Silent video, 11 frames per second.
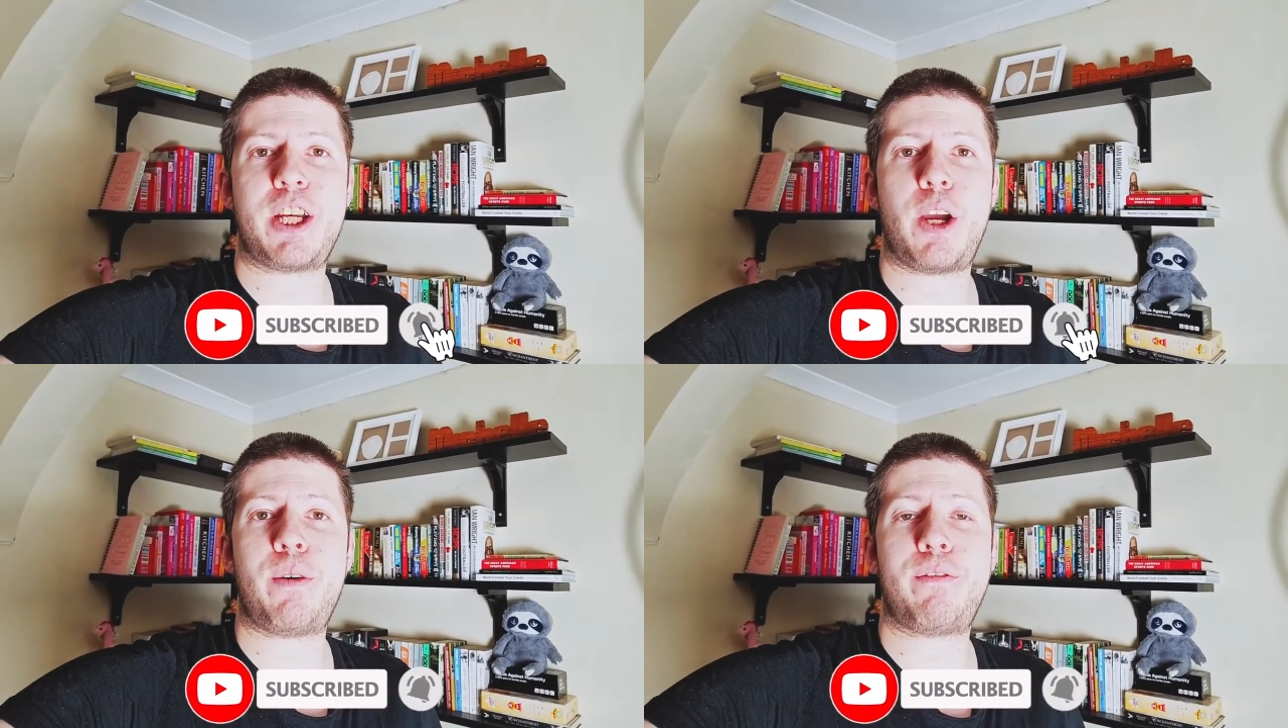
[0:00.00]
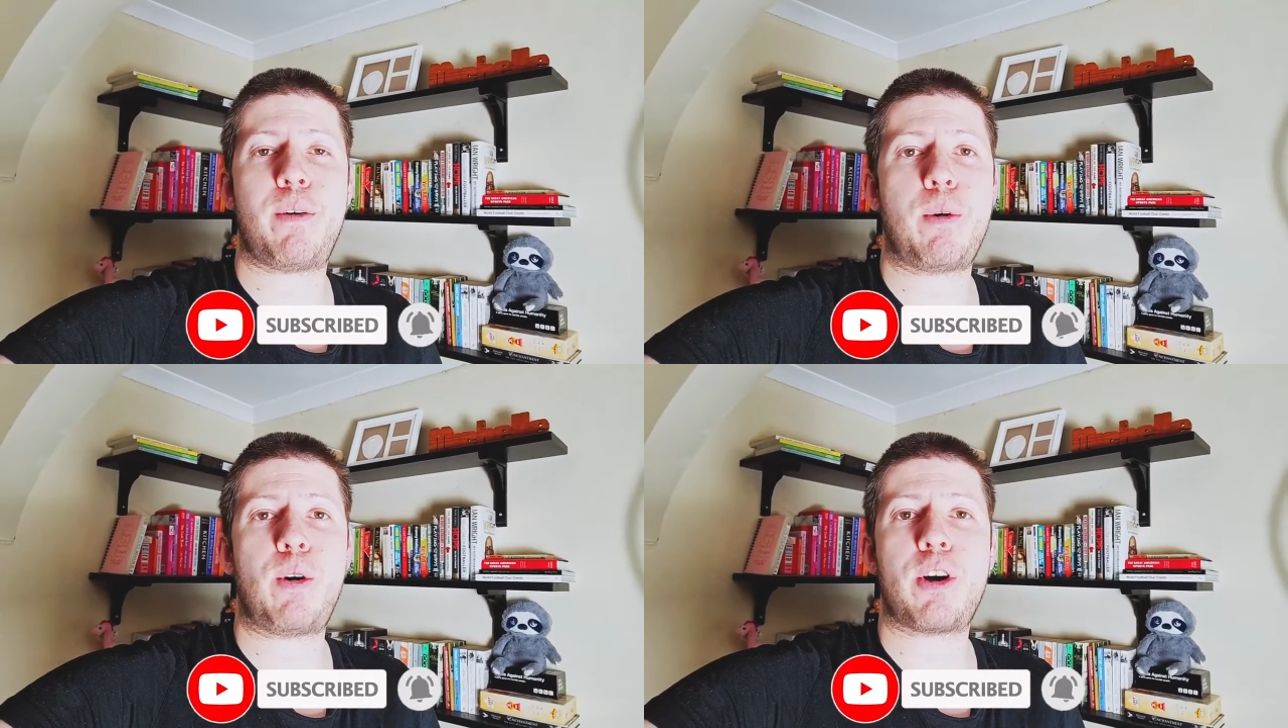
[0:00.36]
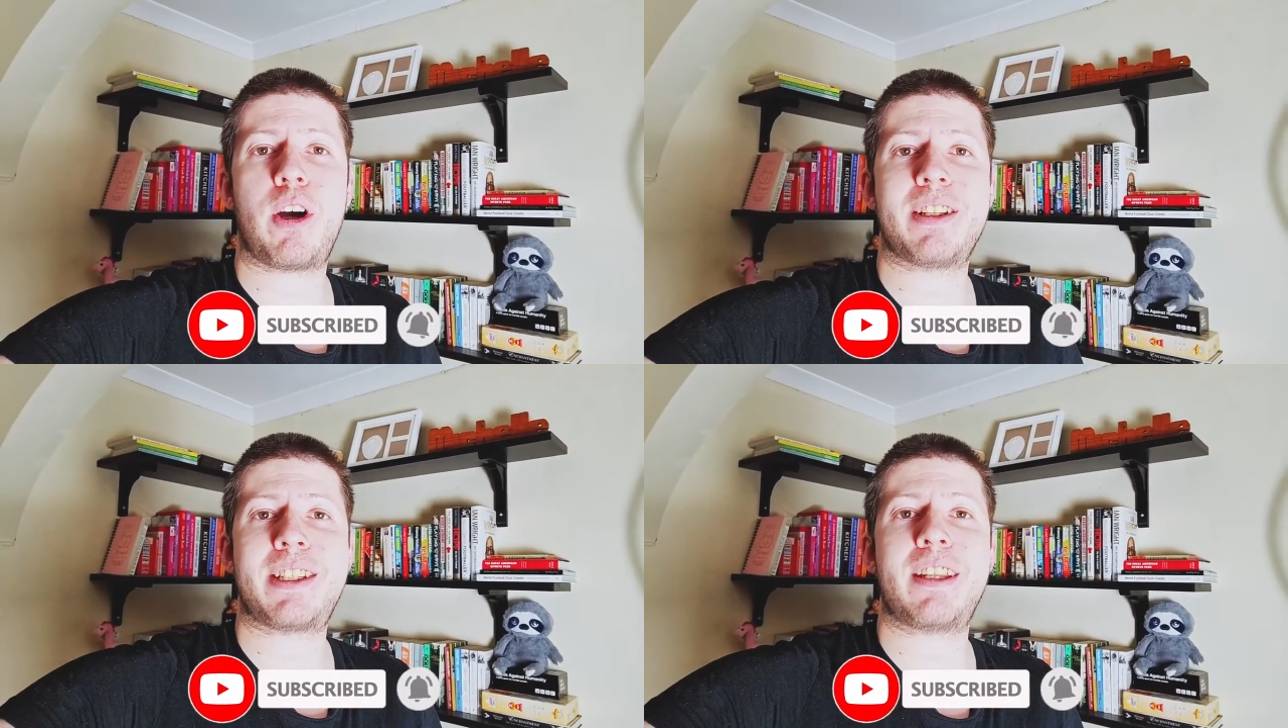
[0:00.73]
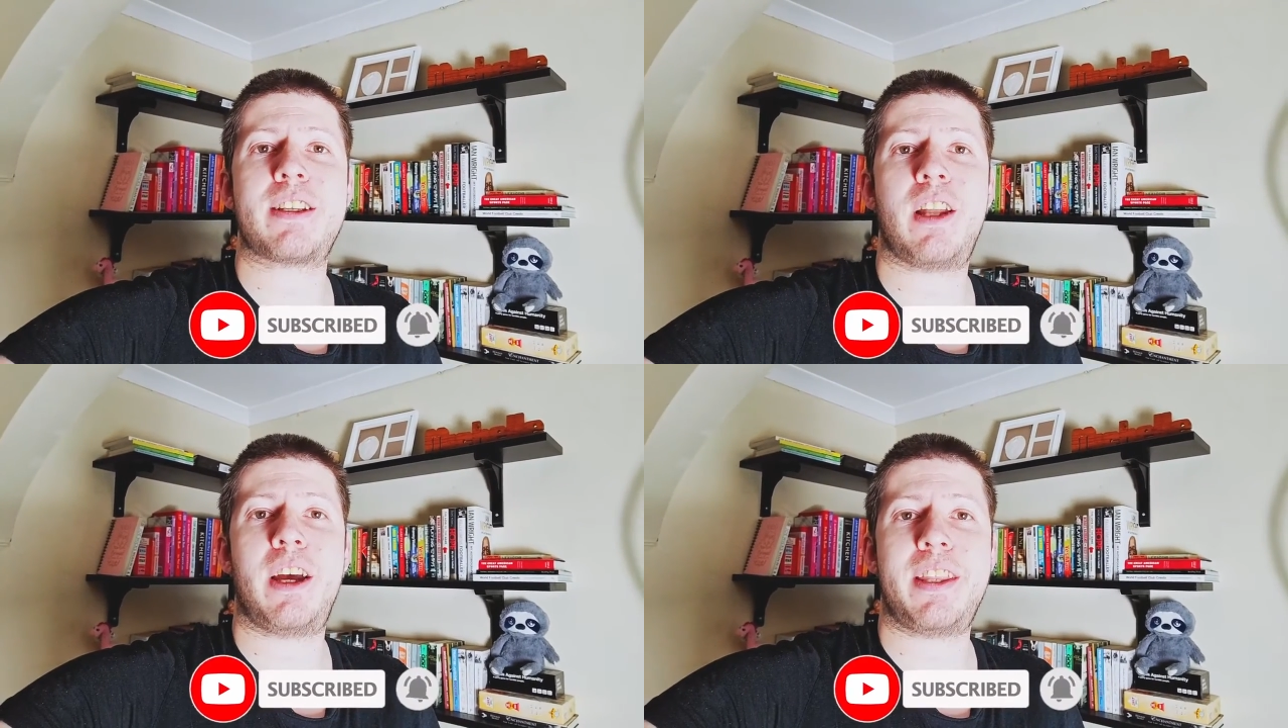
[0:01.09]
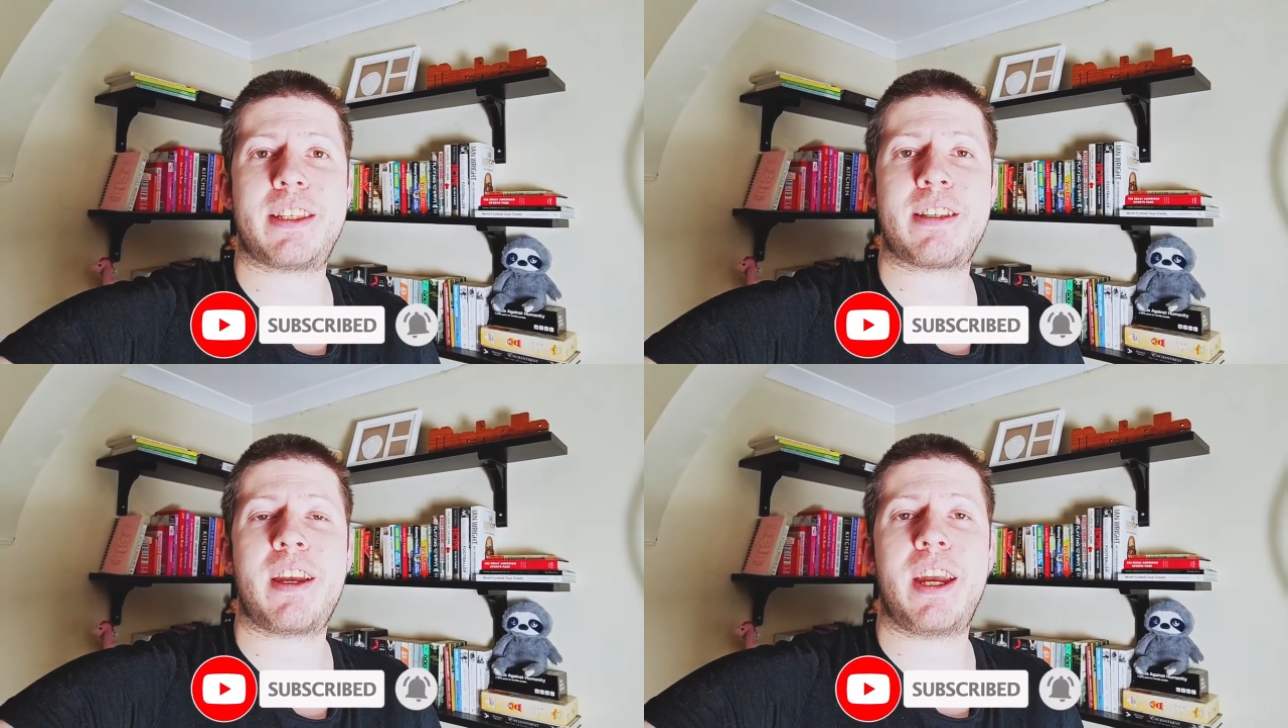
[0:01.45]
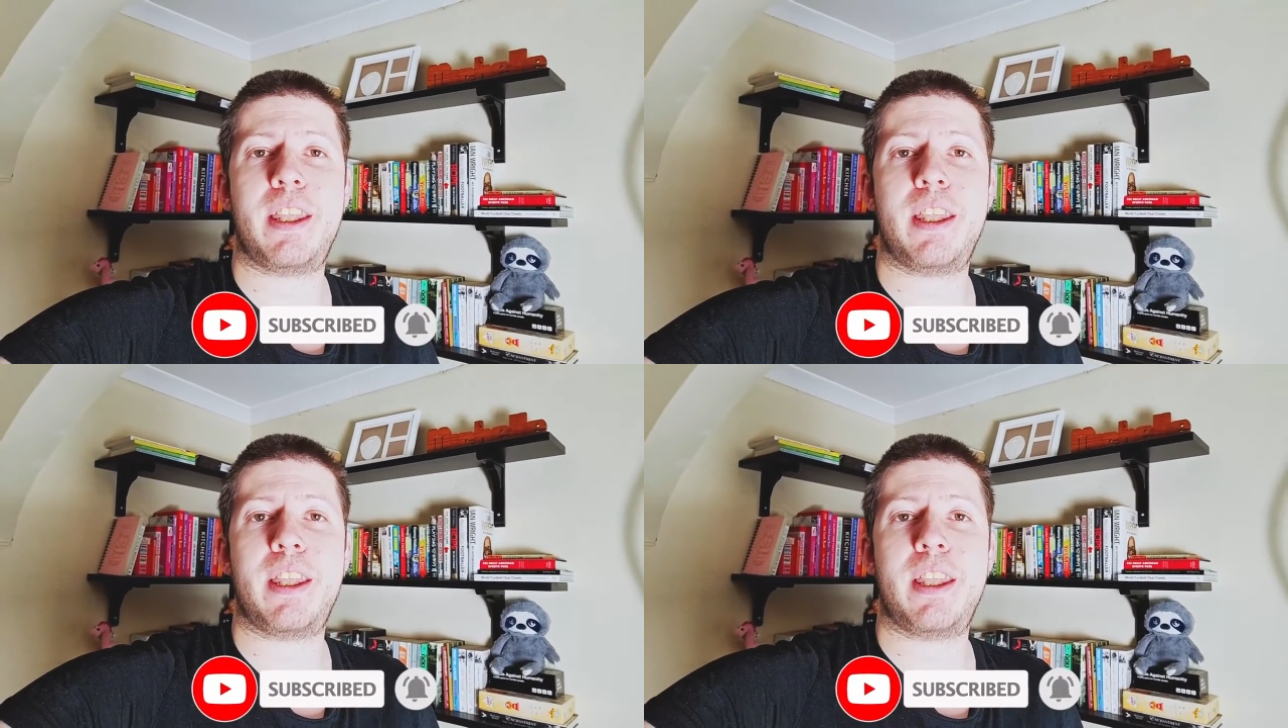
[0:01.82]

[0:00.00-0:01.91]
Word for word: video for more content like this